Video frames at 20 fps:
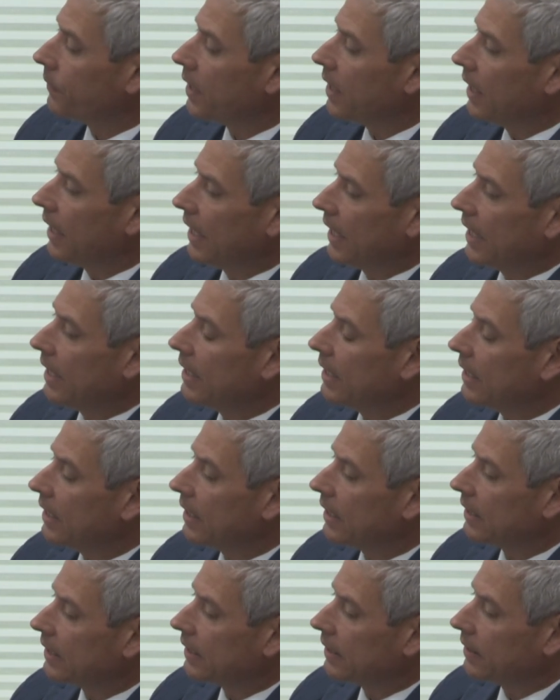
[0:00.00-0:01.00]
Any,
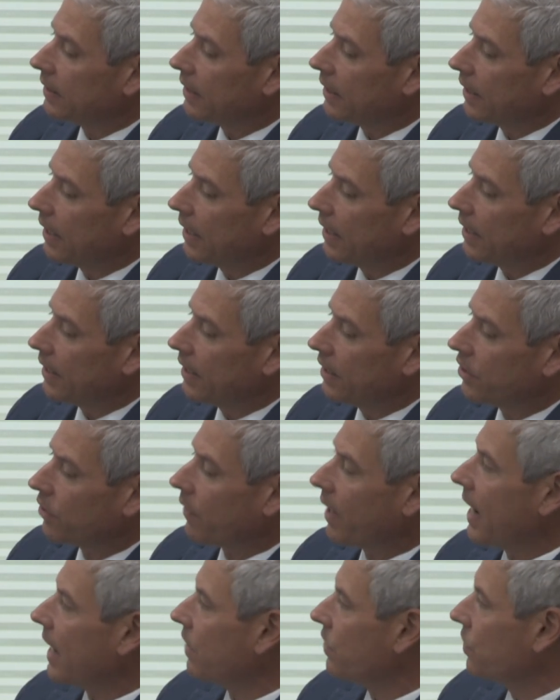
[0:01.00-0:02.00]
uh, any
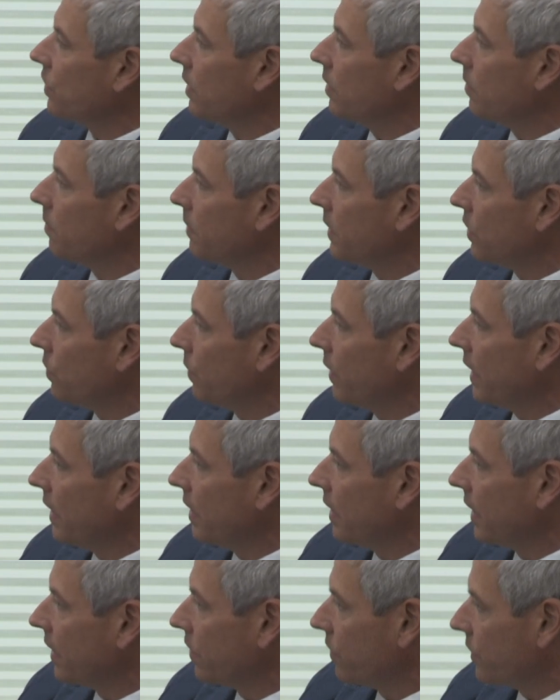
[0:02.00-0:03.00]
interaction between
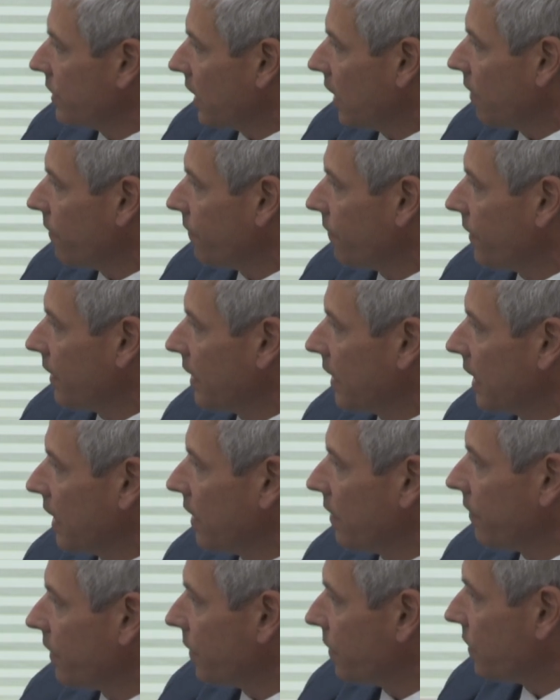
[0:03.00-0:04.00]
uh, yourself and any
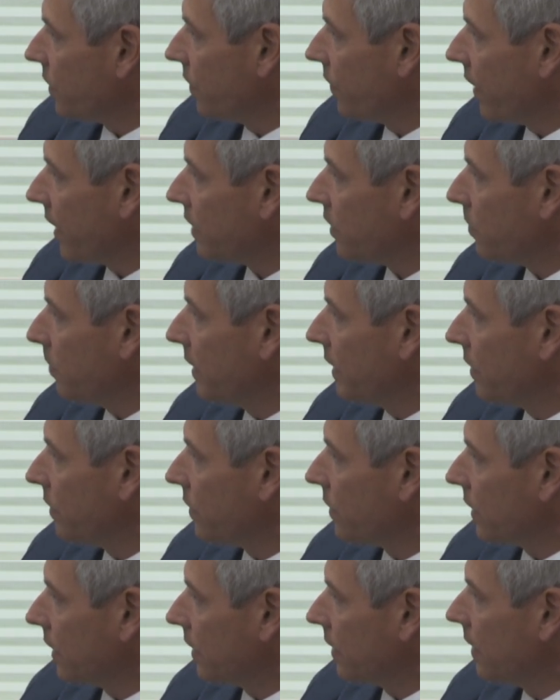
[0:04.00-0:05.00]
of those
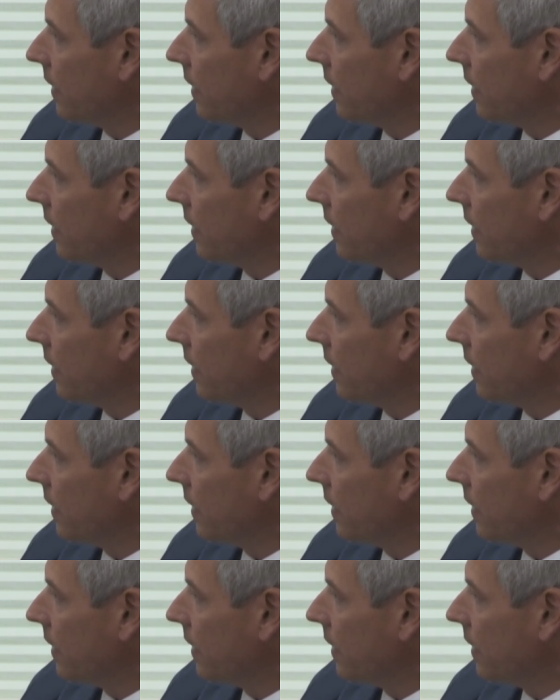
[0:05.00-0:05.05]
investments and?